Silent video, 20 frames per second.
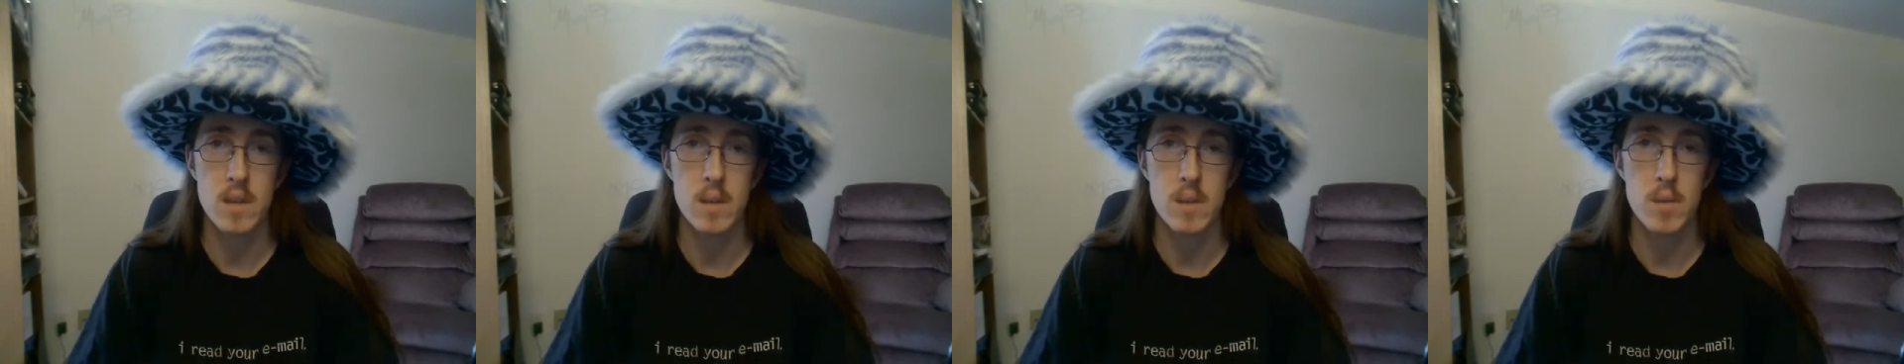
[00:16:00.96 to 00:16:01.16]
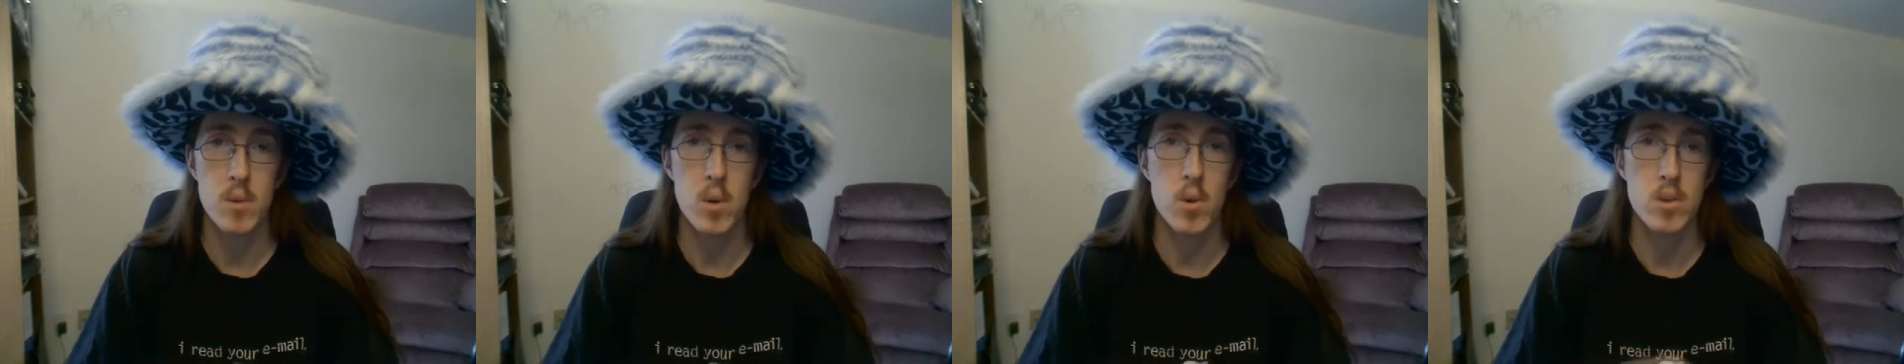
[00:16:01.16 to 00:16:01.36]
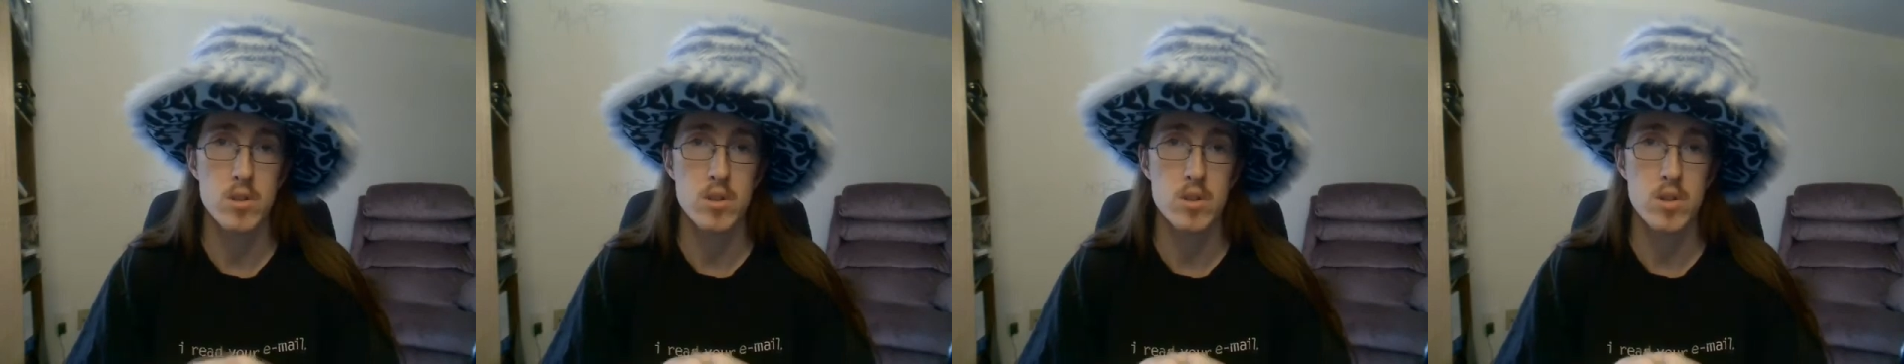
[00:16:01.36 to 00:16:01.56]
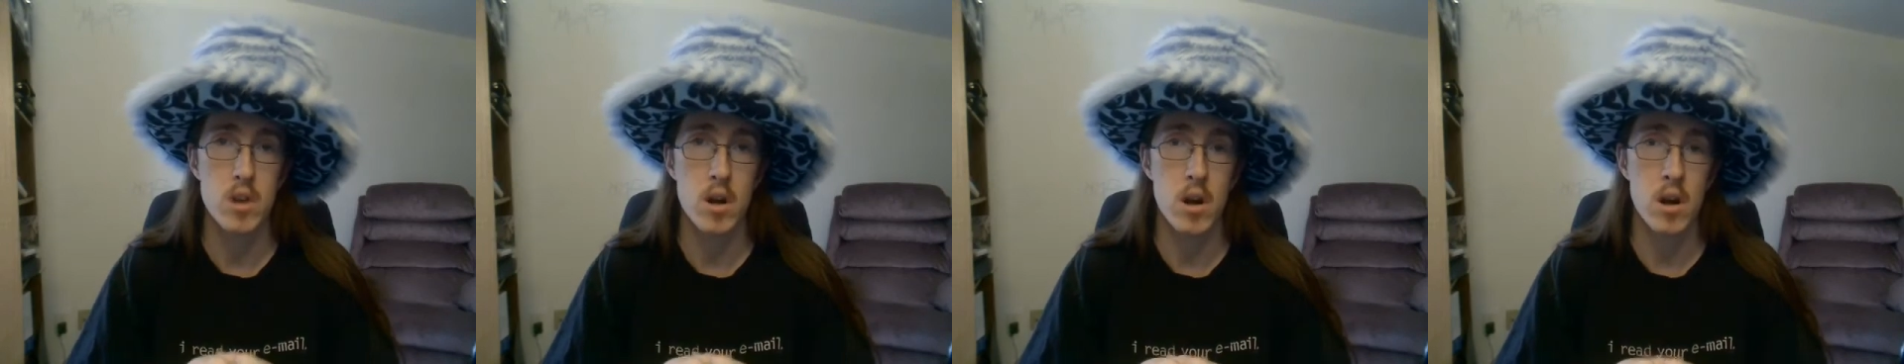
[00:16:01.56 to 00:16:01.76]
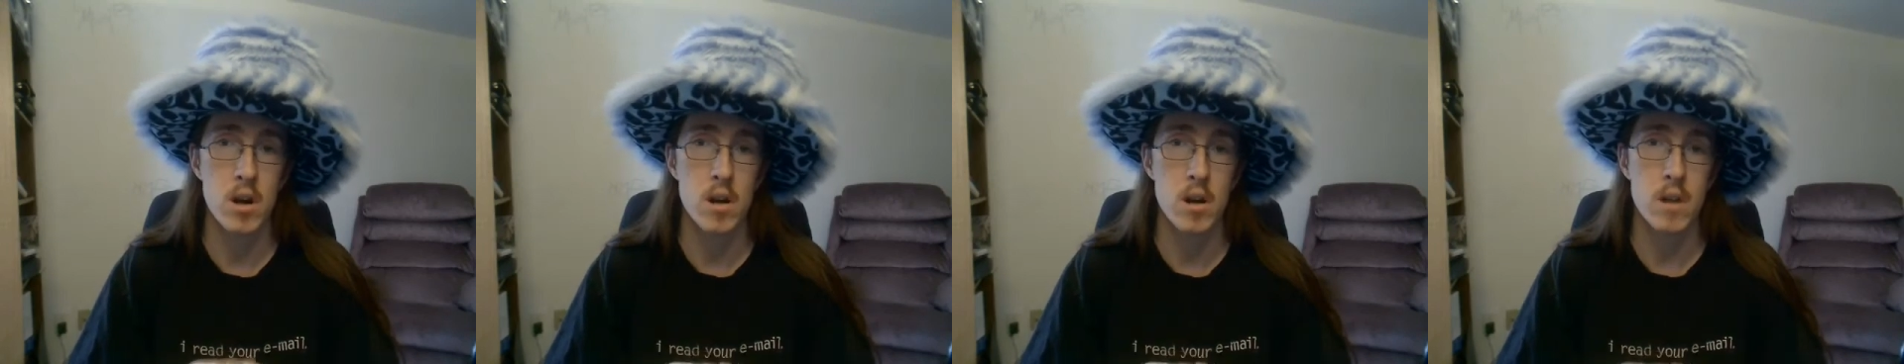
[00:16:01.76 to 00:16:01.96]
keep going
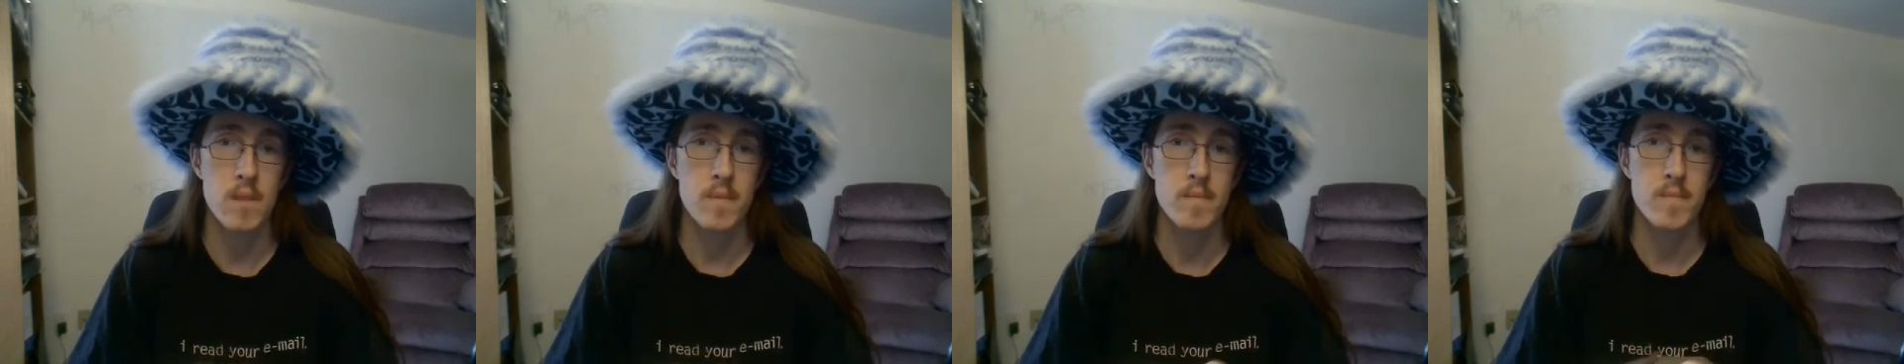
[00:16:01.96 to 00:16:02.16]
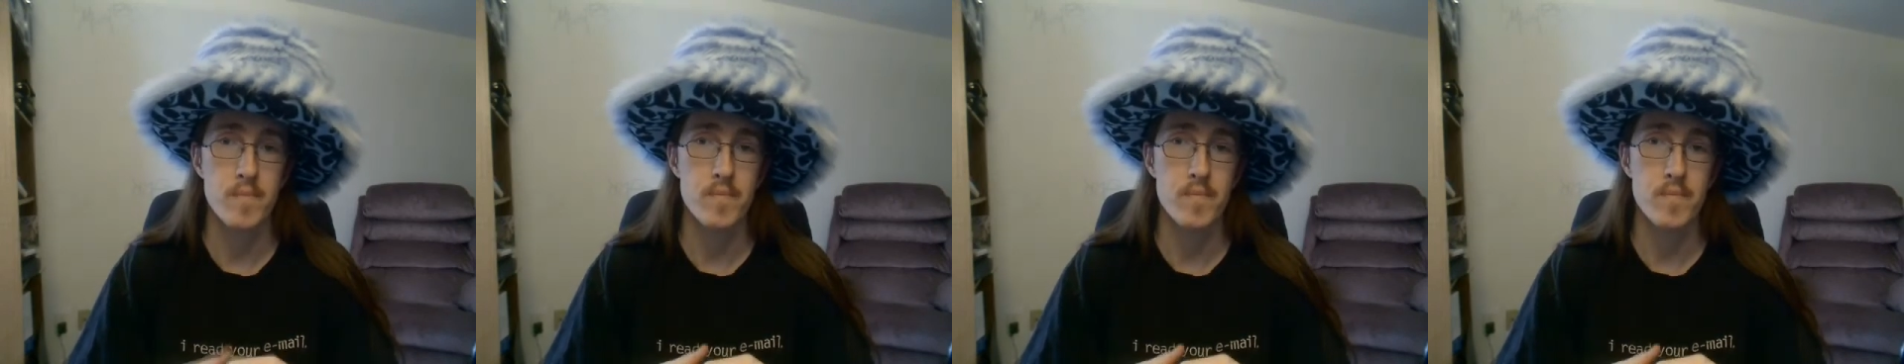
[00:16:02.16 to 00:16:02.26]
strong.